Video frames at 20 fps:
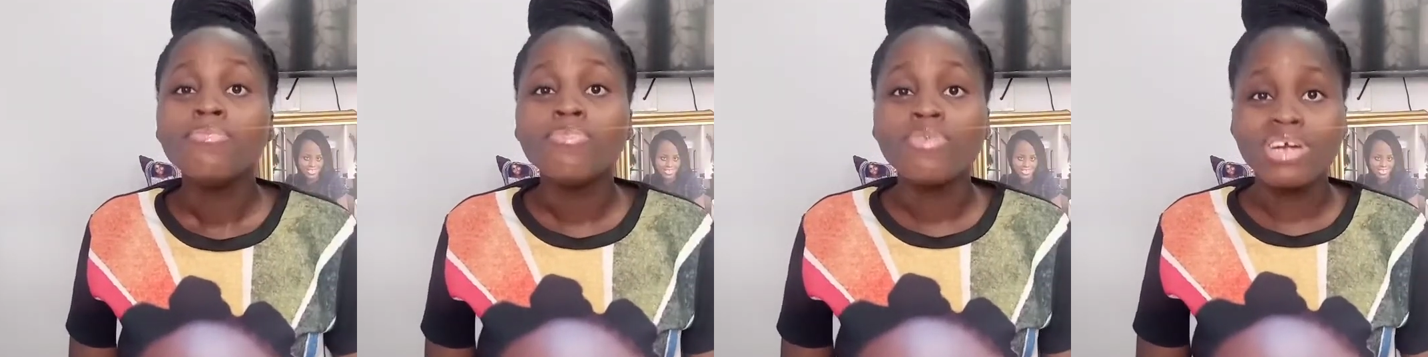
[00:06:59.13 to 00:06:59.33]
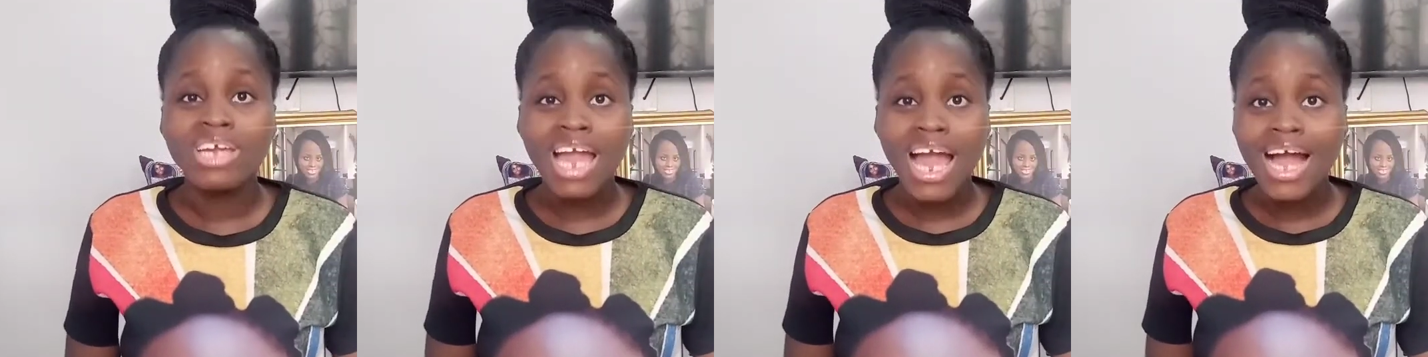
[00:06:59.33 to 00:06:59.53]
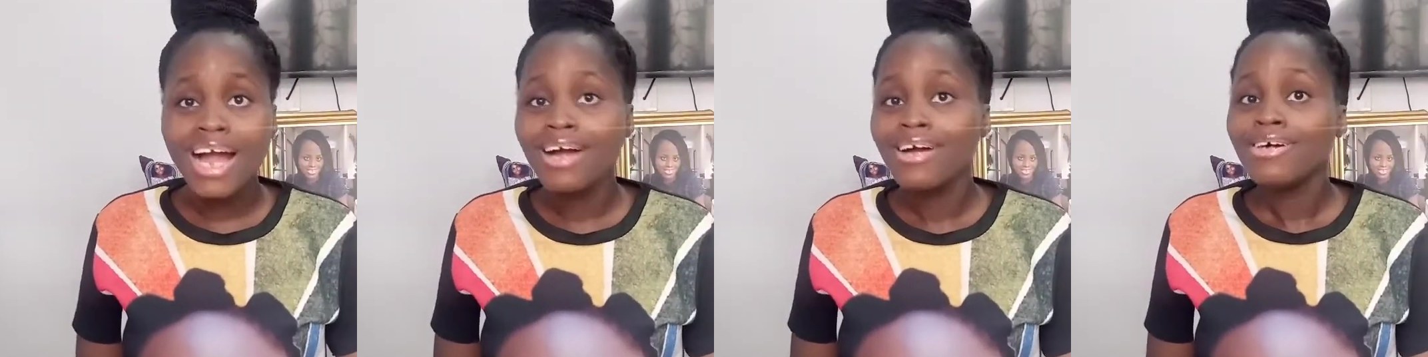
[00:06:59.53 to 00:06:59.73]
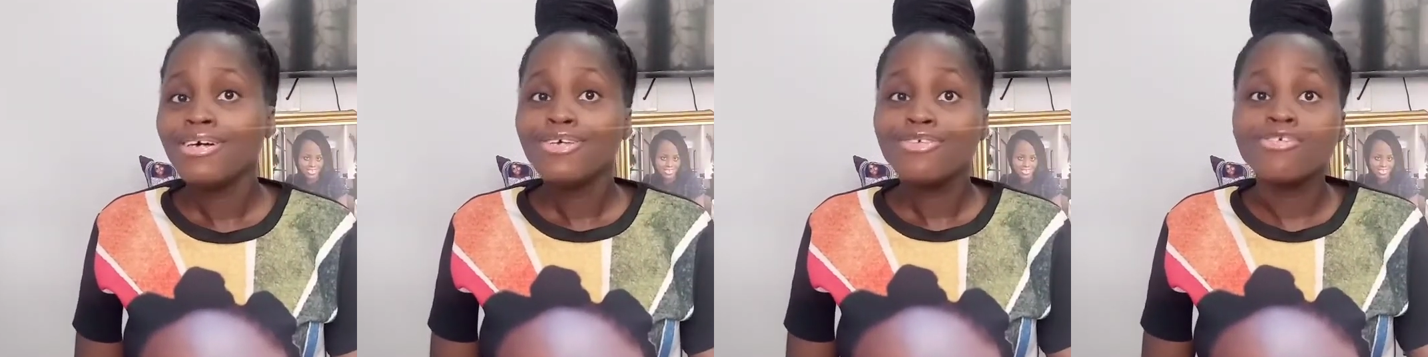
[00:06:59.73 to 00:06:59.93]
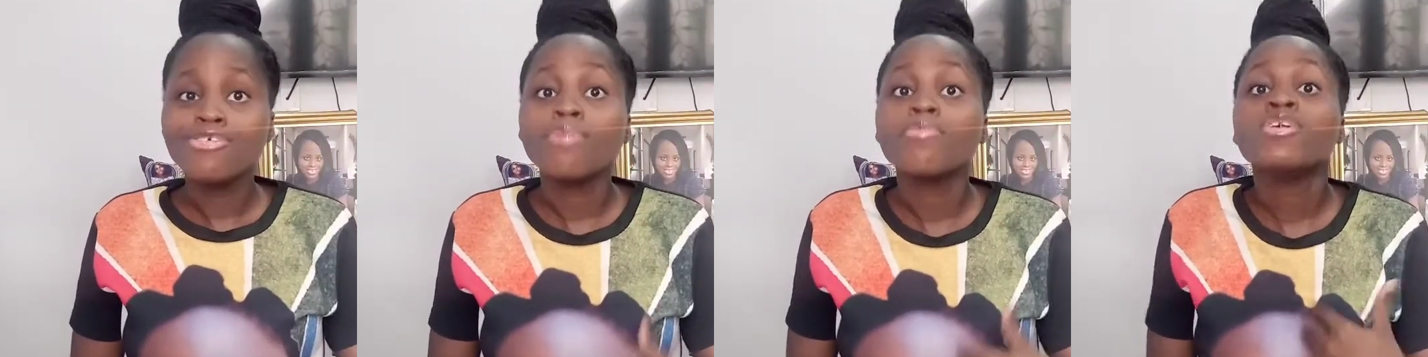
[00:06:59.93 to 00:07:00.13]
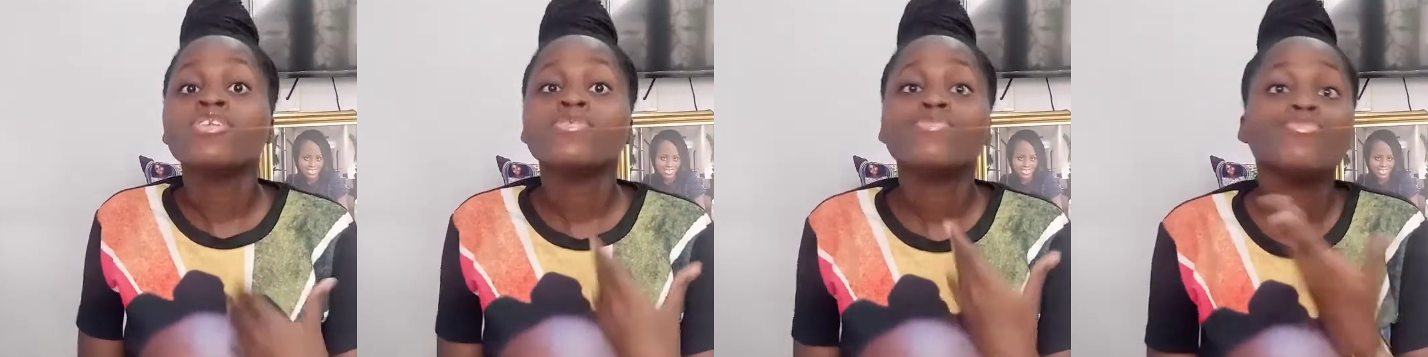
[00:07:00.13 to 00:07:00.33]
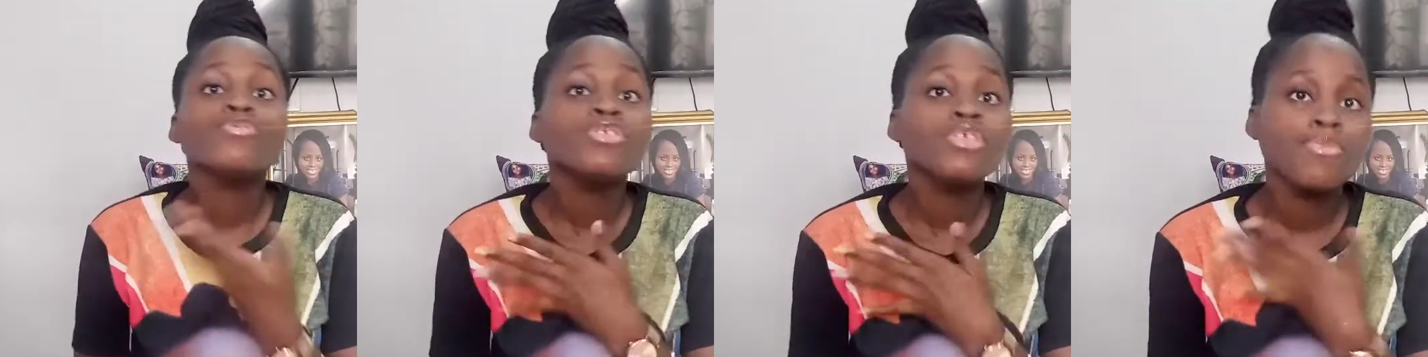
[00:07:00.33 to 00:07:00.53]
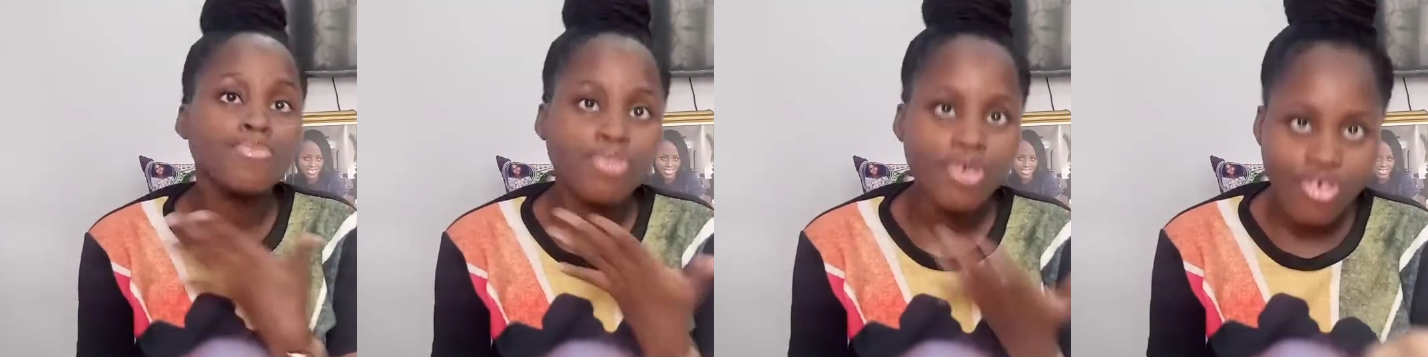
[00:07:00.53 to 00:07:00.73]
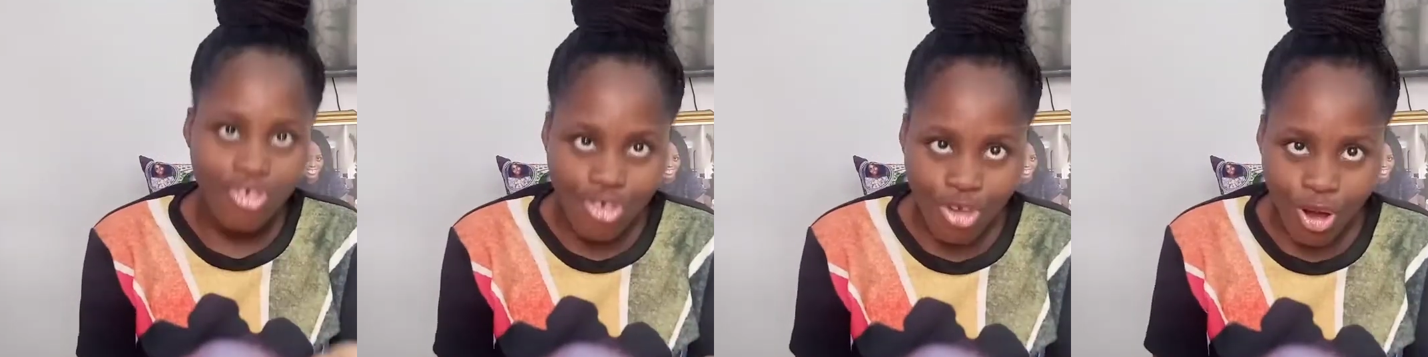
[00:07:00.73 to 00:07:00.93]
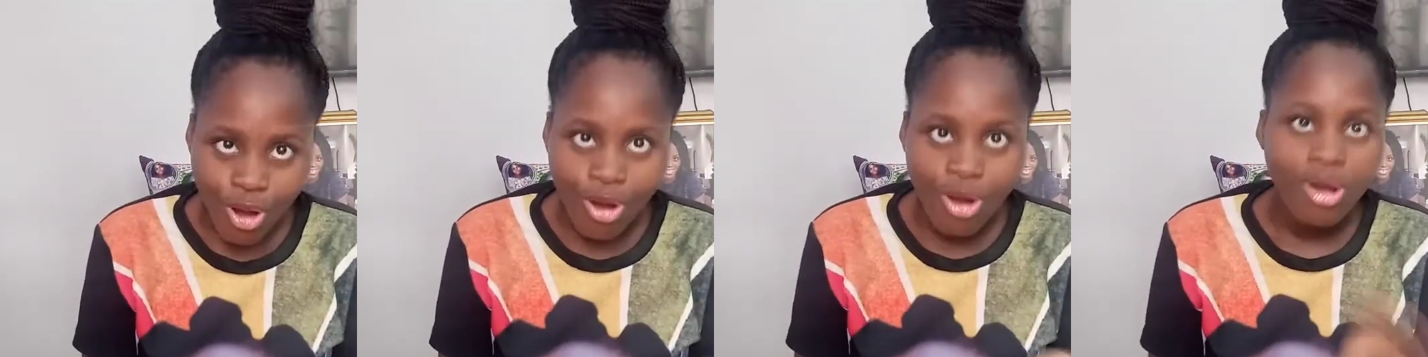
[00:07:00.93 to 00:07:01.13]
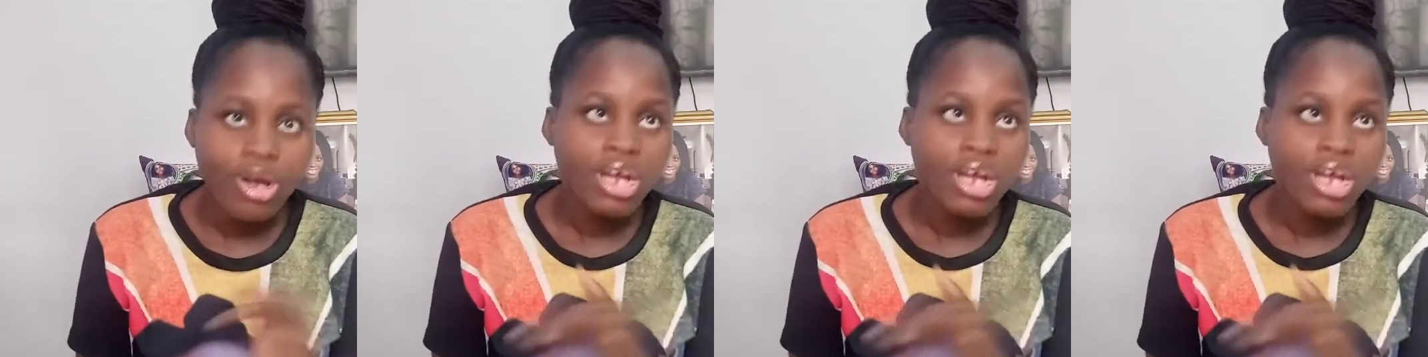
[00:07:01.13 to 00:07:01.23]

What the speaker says: But yeah, so I'm going to put the picture